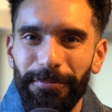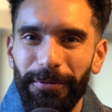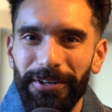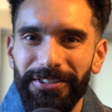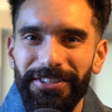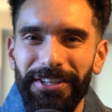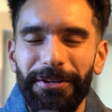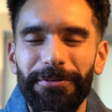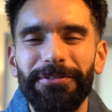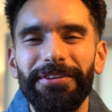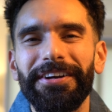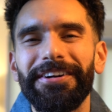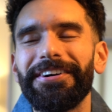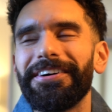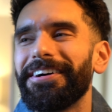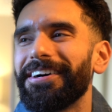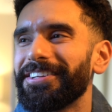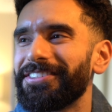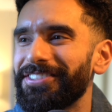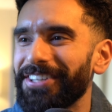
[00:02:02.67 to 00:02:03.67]
watch. And he was like,
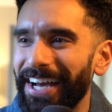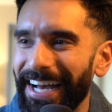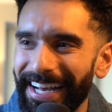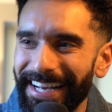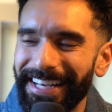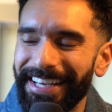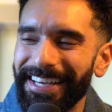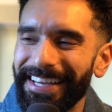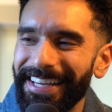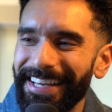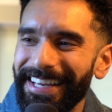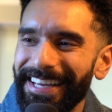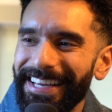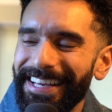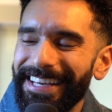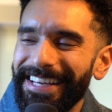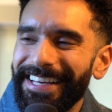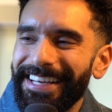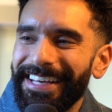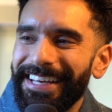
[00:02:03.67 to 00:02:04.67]
oh, Jag,
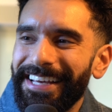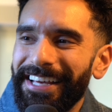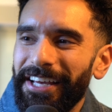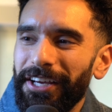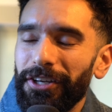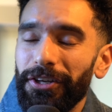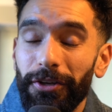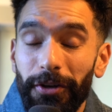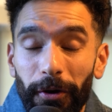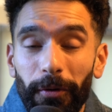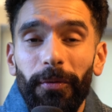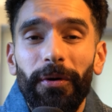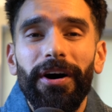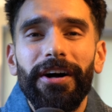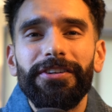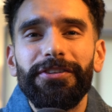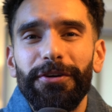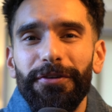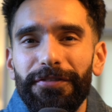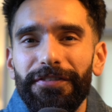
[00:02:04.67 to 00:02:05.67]
you know what
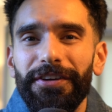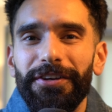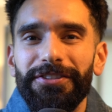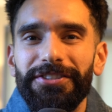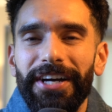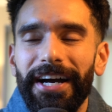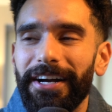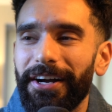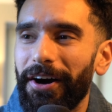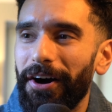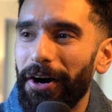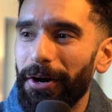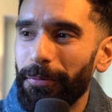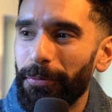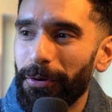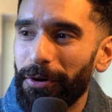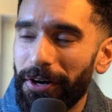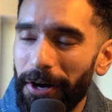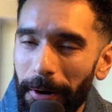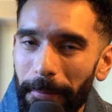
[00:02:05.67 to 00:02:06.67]
I'll do for you, Jag? I
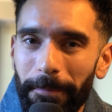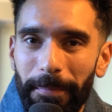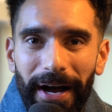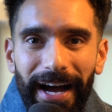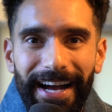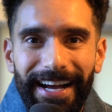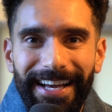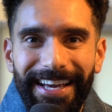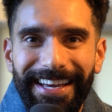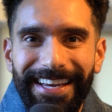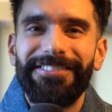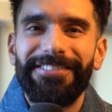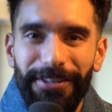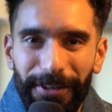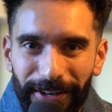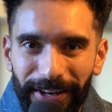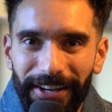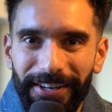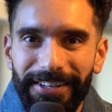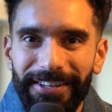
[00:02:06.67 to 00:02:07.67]
will come back
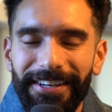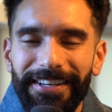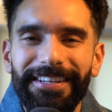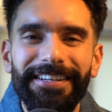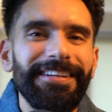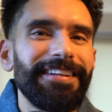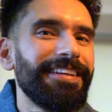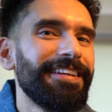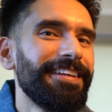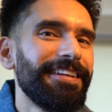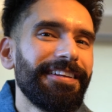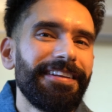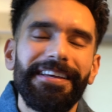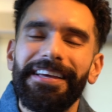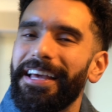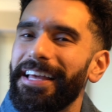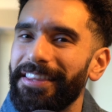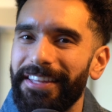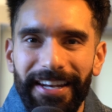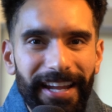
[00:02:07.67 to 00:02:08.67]
to London
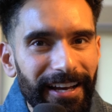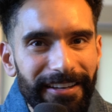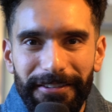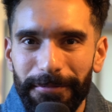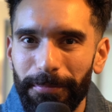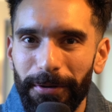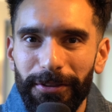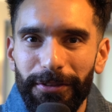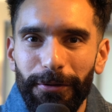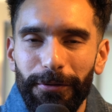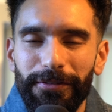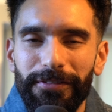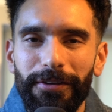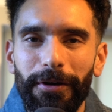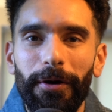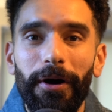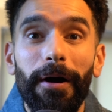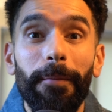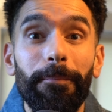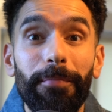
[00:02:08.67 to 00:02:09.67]
in the next month or
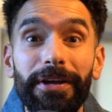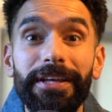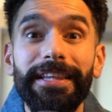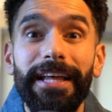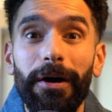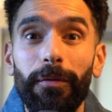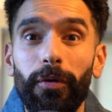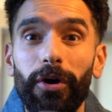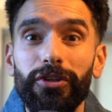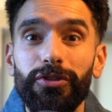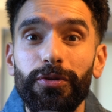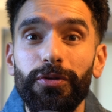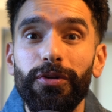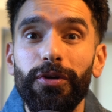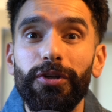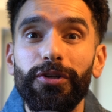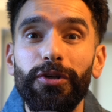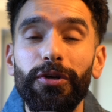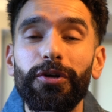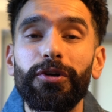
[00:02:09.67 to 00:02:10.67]
so. I'll bring that watch with
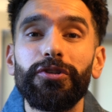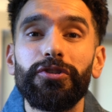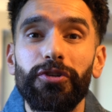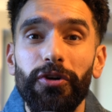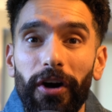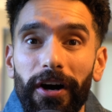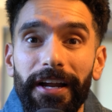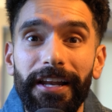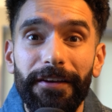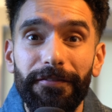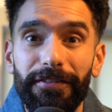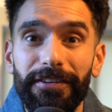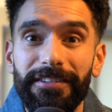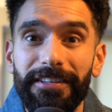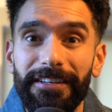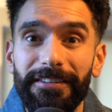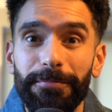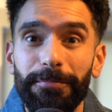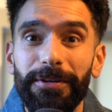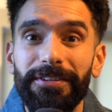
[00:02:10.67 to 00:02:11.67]
you and you can trial it for
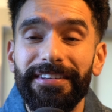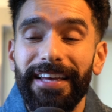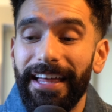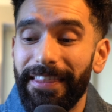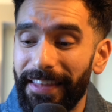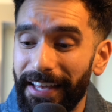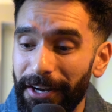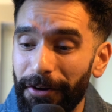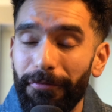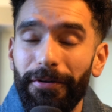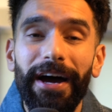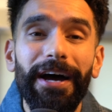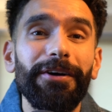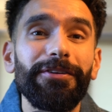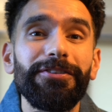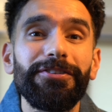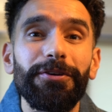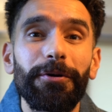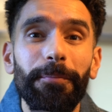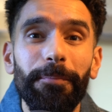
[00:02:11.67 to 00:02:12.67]
6 months. And then
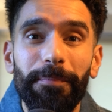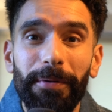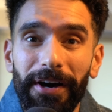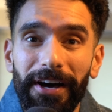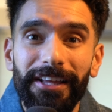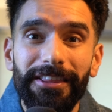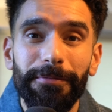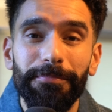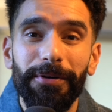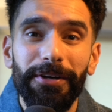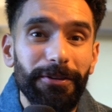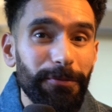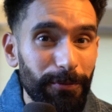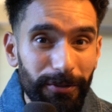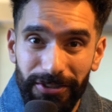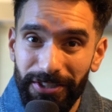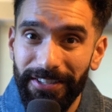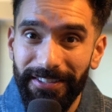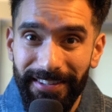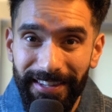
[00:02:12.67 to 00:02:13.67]
around your birth month,
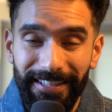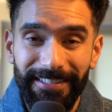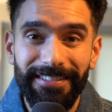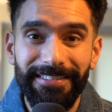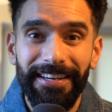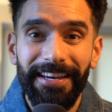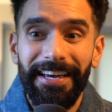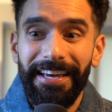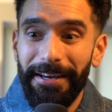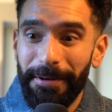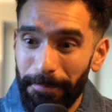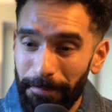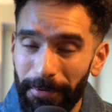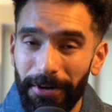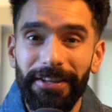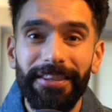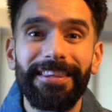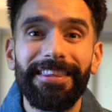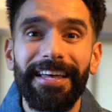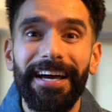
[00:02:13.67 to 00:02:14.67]
which is this
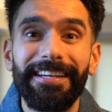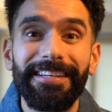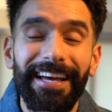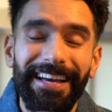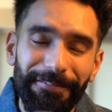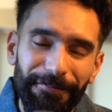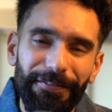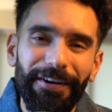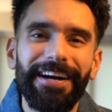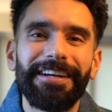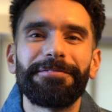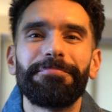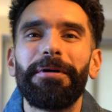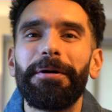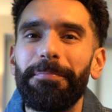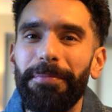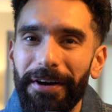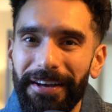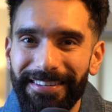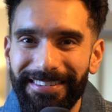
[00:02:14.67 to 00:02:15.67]
month, and in fact my
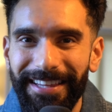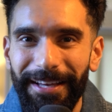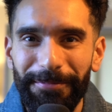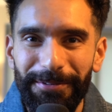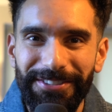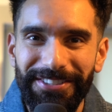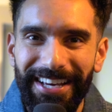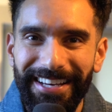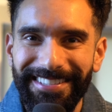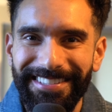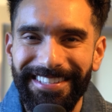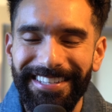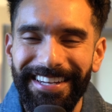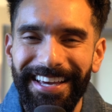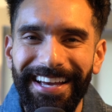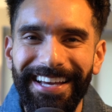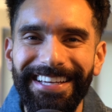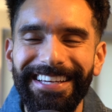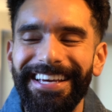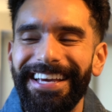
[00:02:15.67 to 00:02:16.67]
birthday was
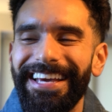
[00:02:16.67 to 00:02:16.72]
yesterday,